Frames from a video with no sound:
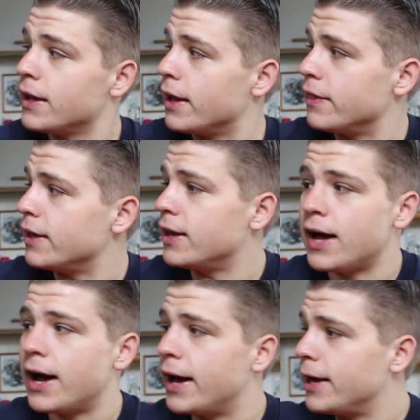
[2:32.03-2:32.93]
And then
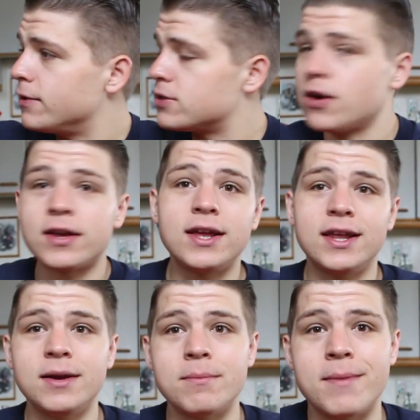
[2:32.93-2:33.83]
I start
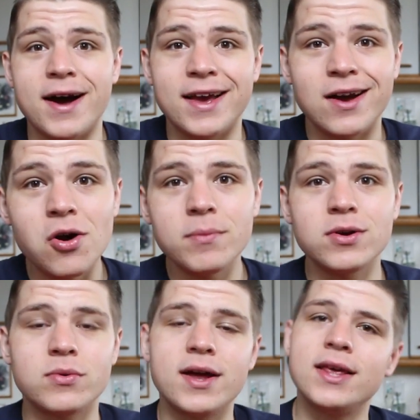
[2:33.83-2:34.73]
getting my
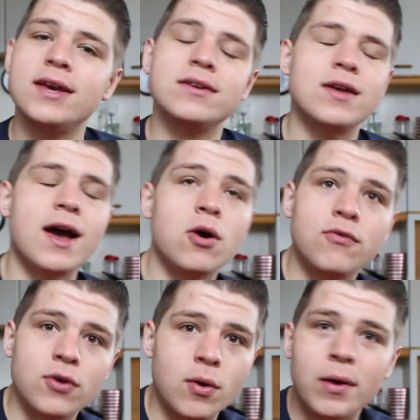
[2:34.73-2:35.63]
oatmeal ready,
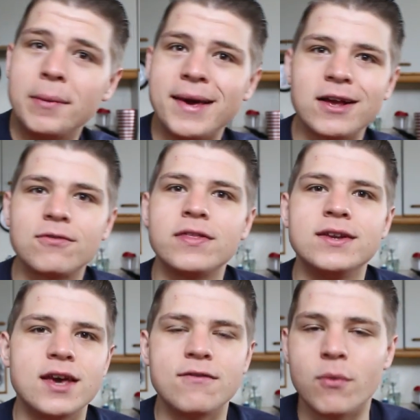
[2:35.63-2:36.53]
however I want to make it for the
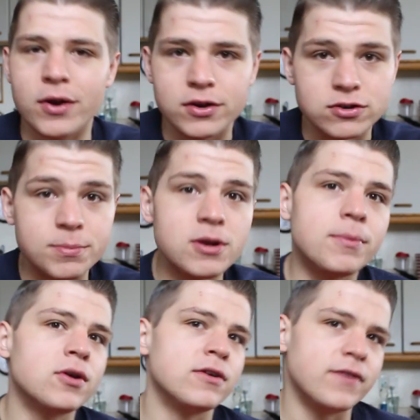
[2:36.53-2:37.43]
day, if I want to use peanut
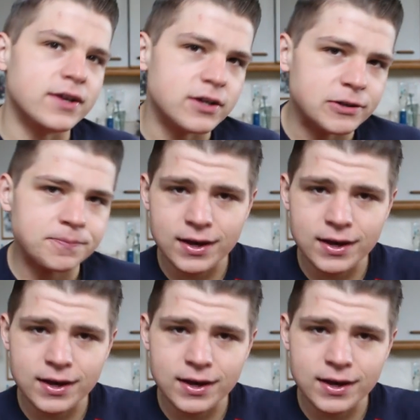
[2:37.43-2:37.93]
butter, if I don't.